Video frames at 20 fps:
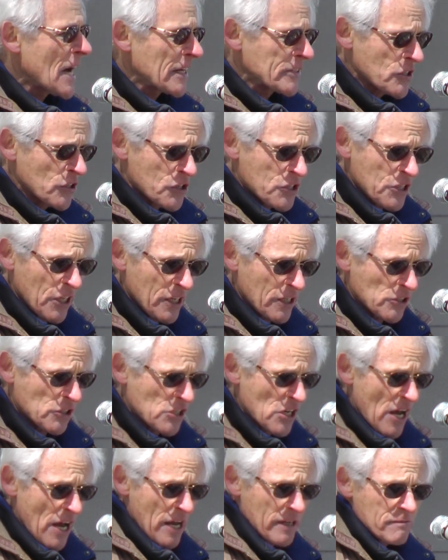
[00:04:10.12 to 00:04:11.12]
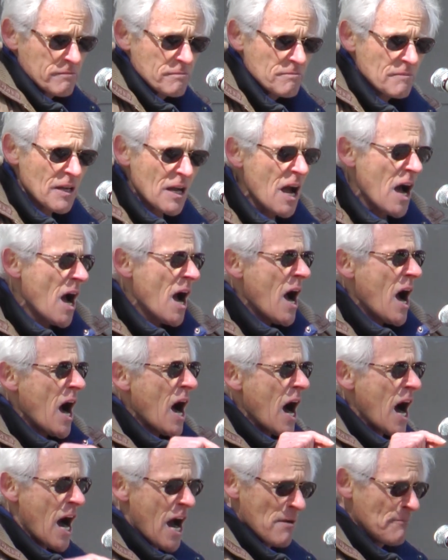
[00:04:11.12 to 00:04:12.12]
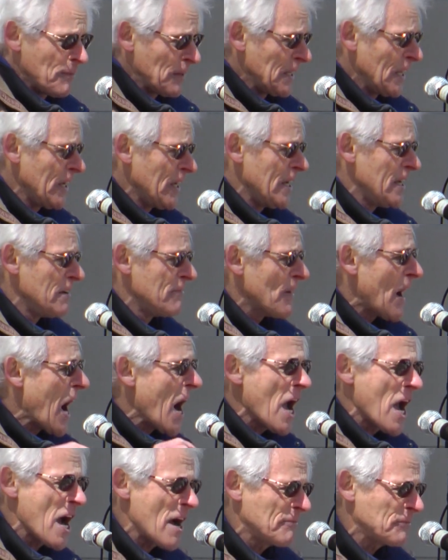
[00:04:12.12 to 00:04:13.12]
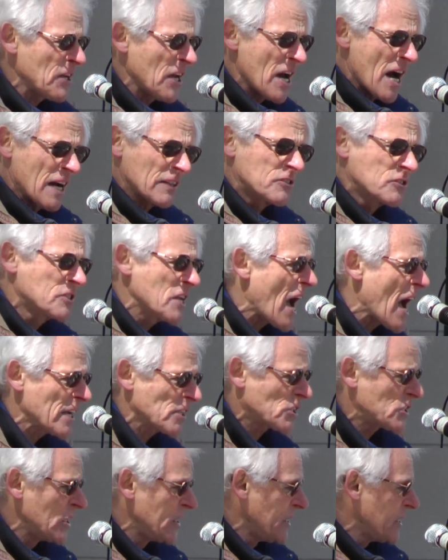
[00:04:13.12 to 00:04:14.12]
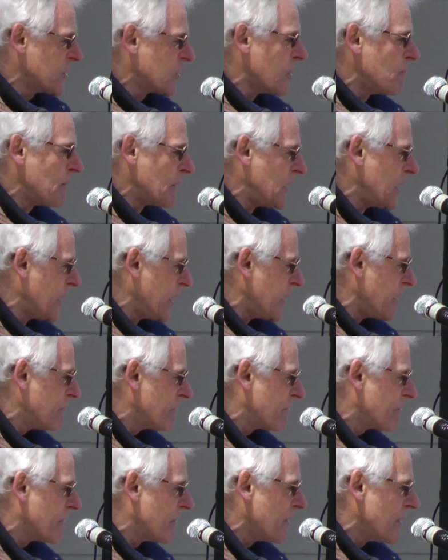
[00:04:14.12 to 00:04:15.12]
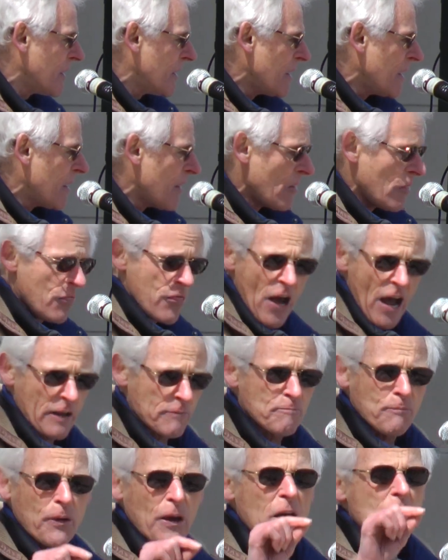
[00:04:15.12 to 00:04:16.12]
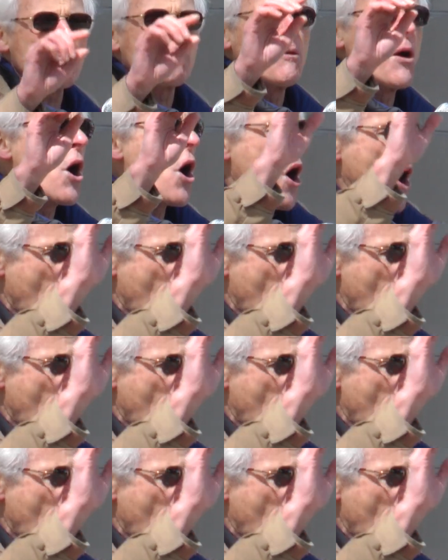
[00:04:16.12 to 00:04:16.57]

Dr. King said, I believe, I have the audacity to believe that people